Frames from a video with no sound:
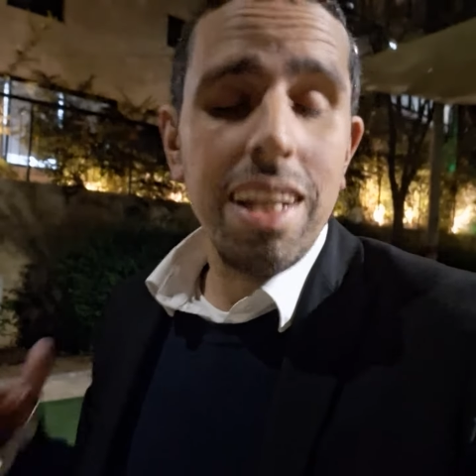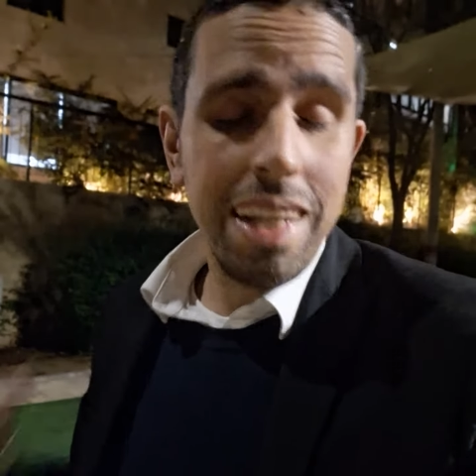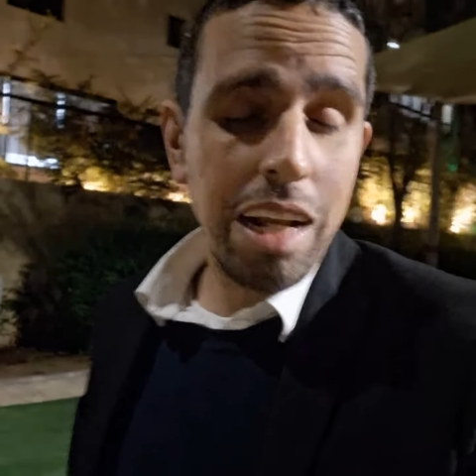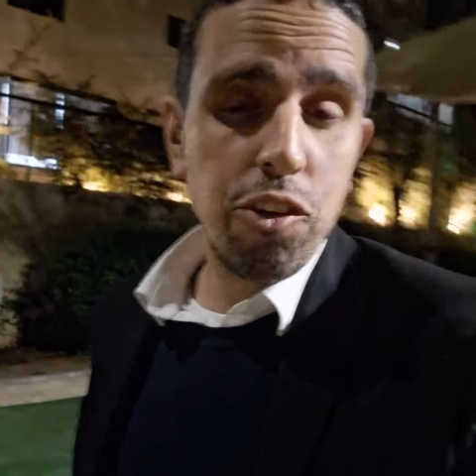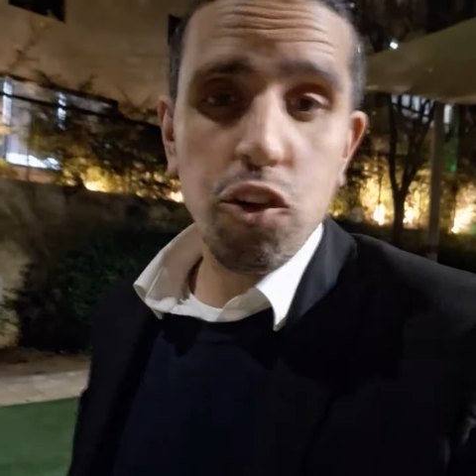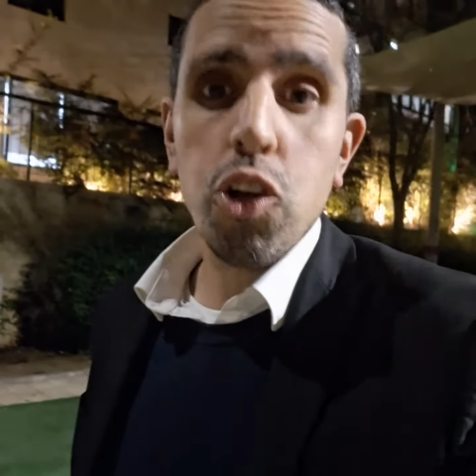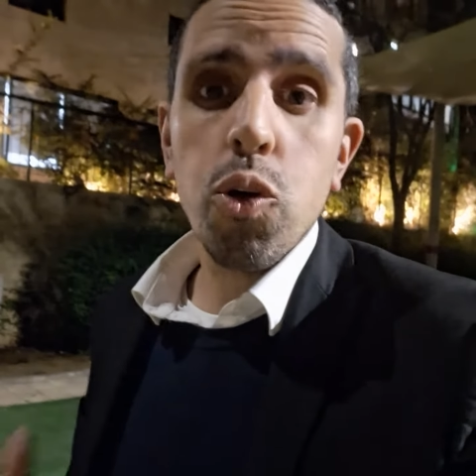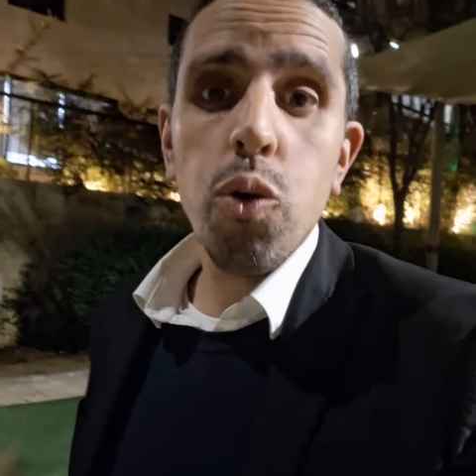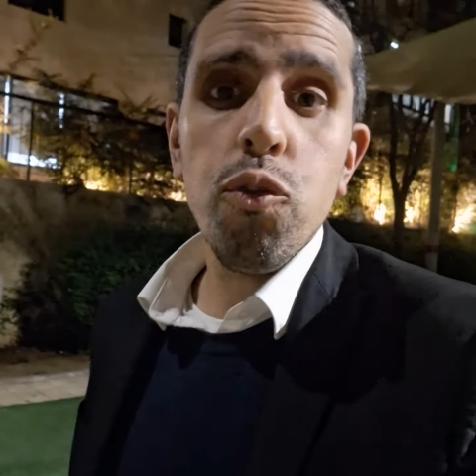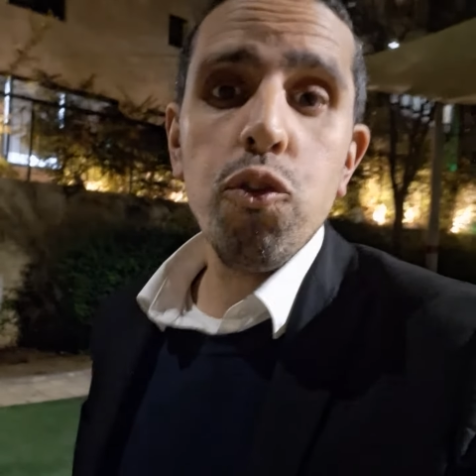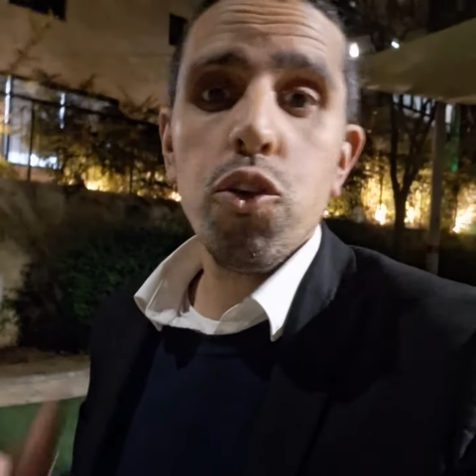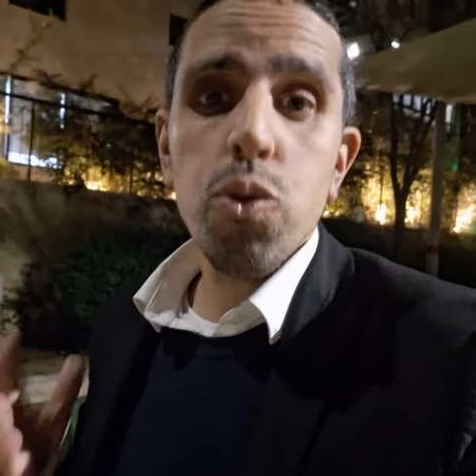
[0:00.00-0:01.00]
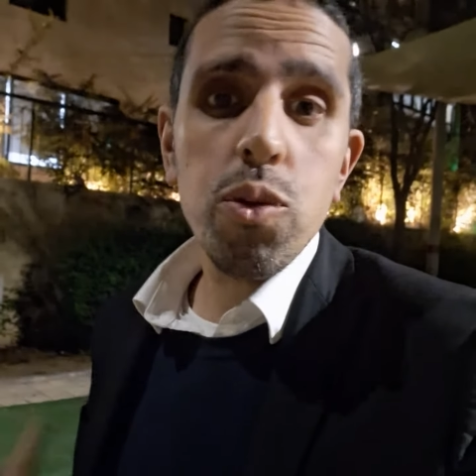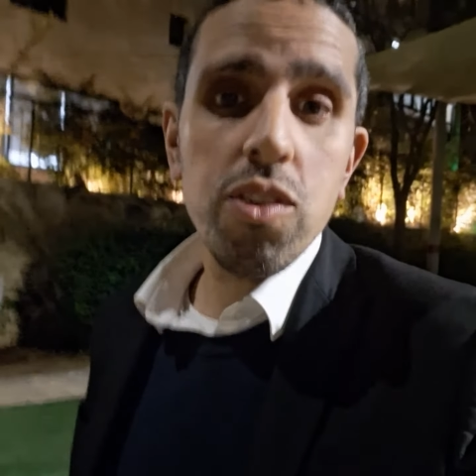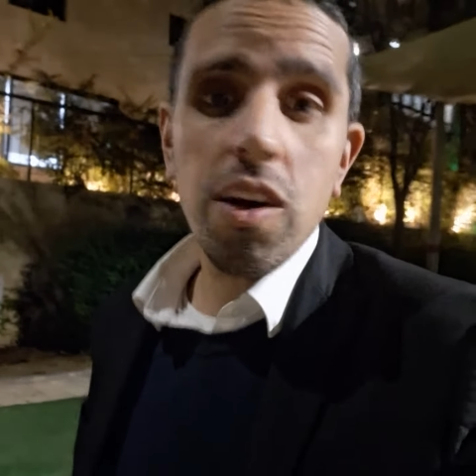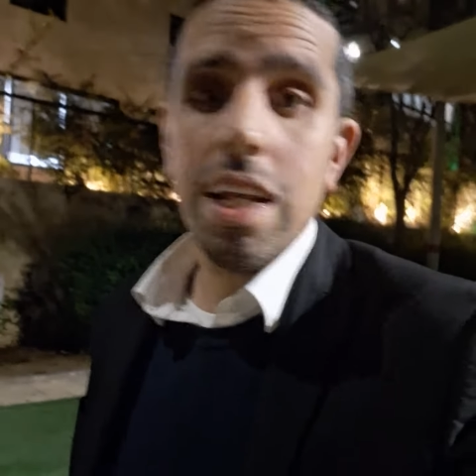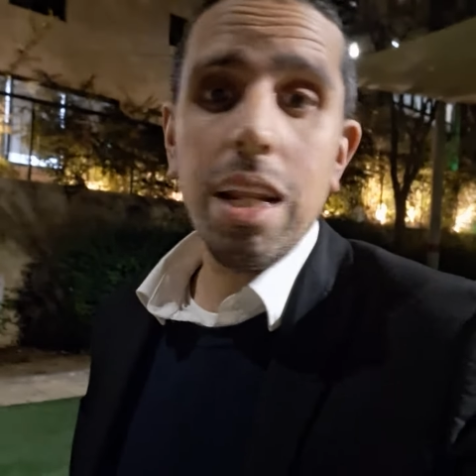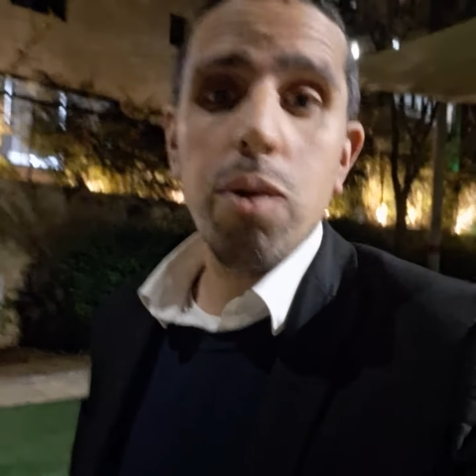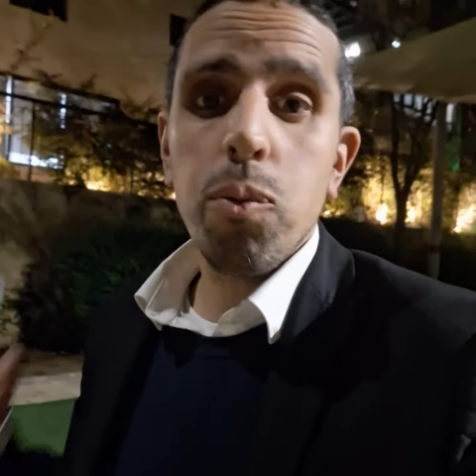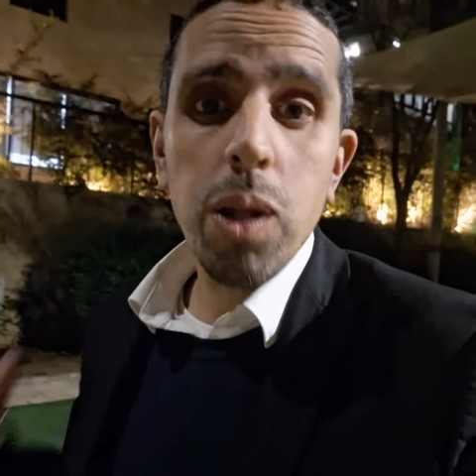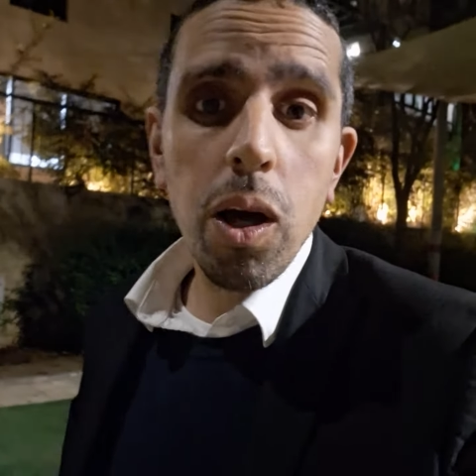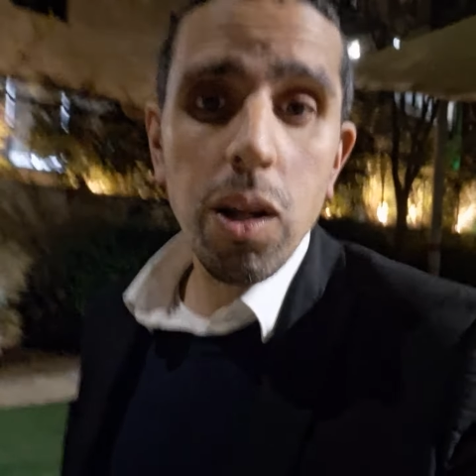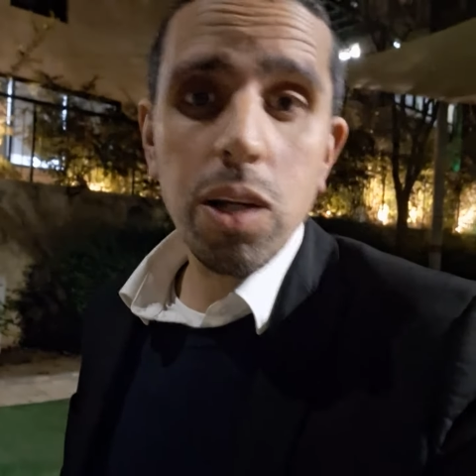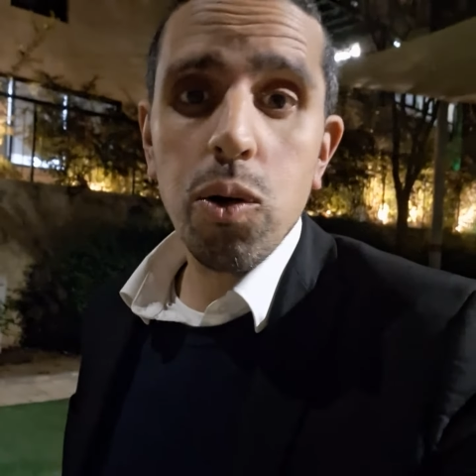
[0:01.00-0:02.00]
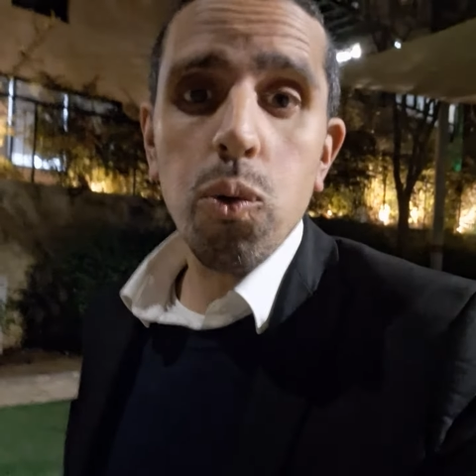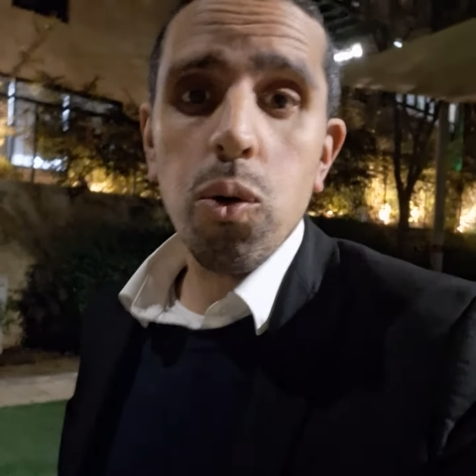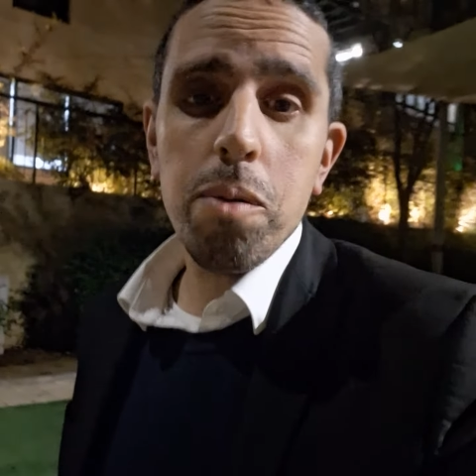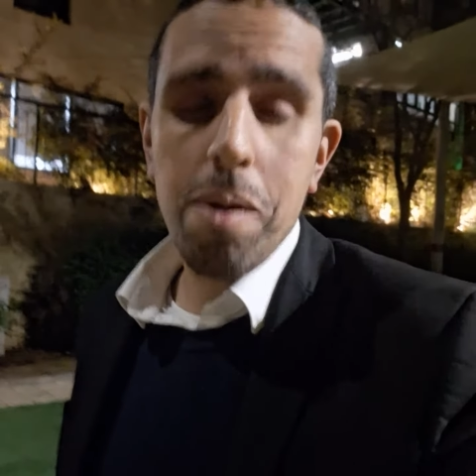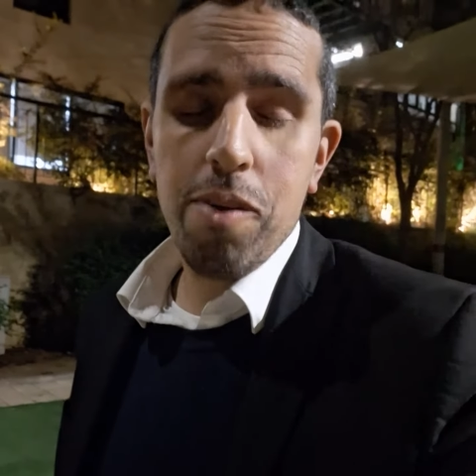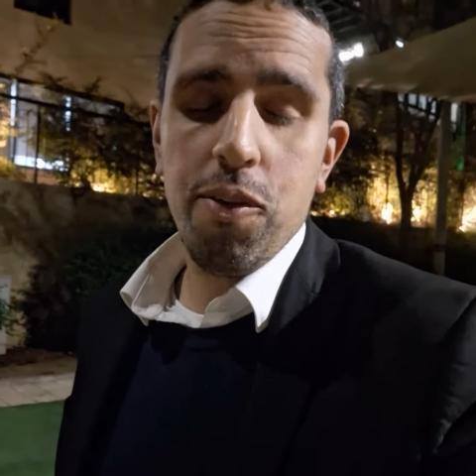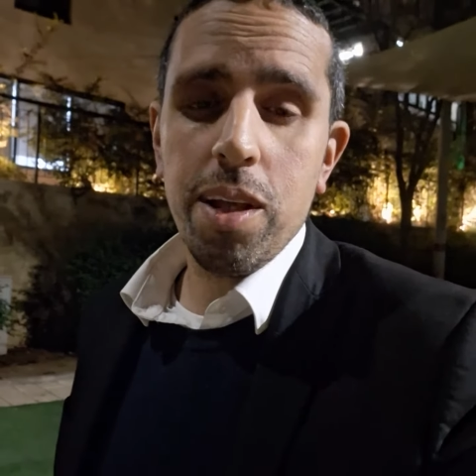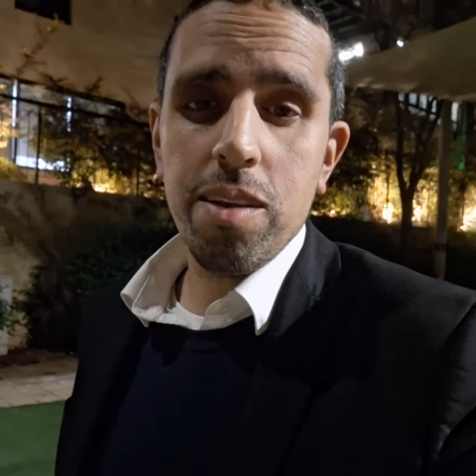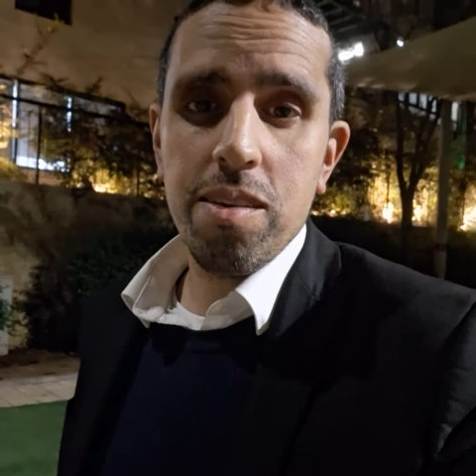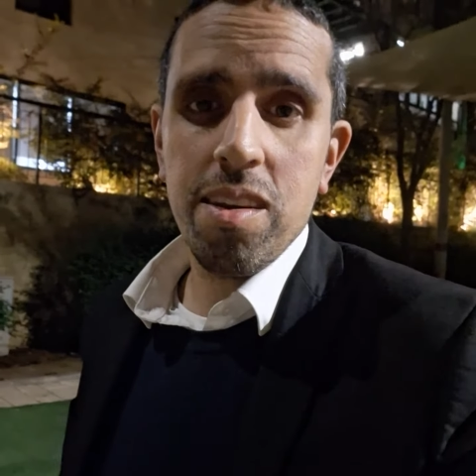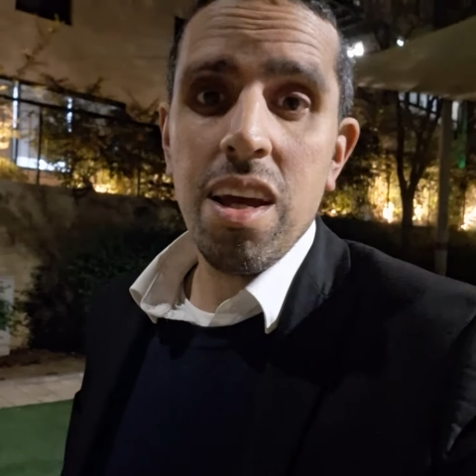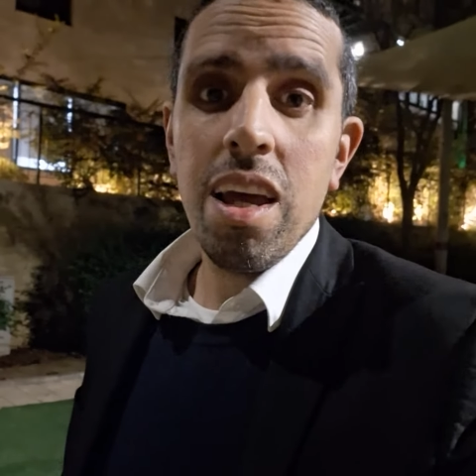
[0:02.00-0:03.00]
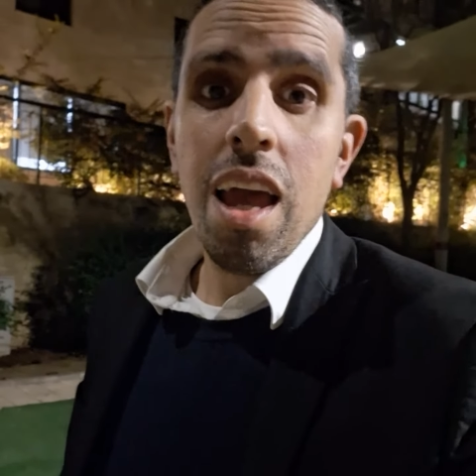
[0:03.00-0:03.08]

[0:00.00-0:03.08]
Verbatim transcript: Naturally, Kuf Yud Zain, and we're learning all about, friends,